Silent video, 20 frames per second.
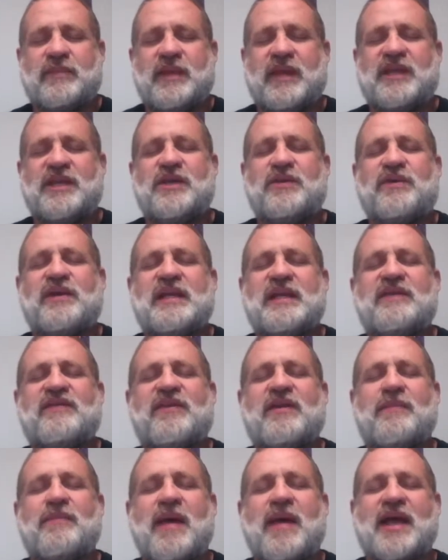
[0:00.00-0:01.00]
And you can
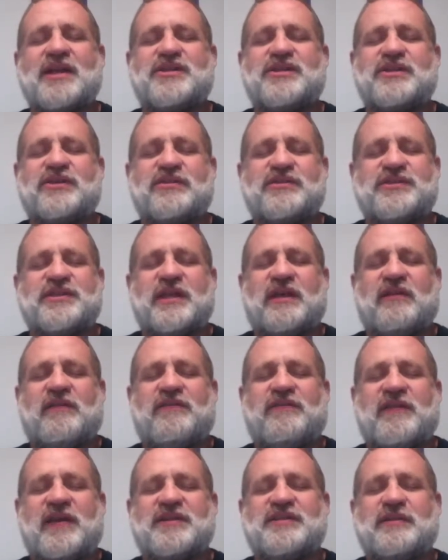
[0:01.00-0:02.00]
even imagine
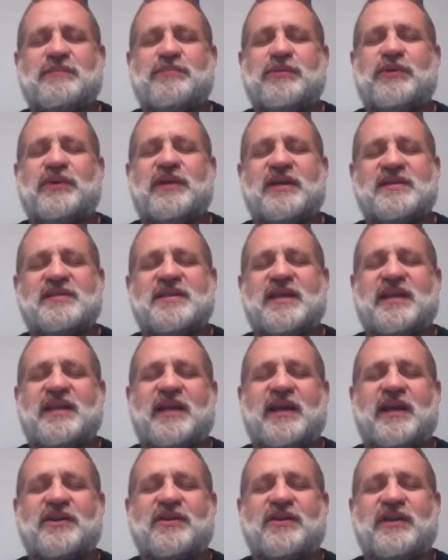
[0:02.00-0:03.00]
yourself as a Buddha
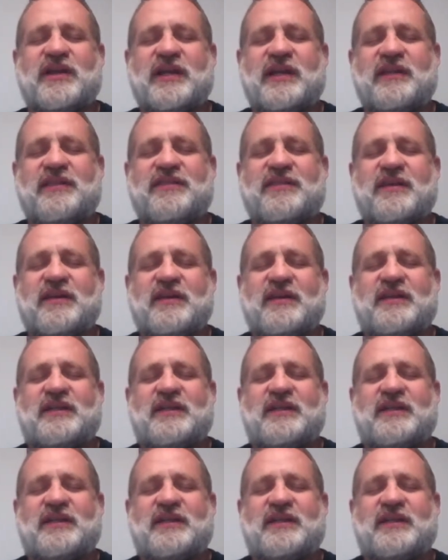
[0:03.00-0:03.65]
sitting underneath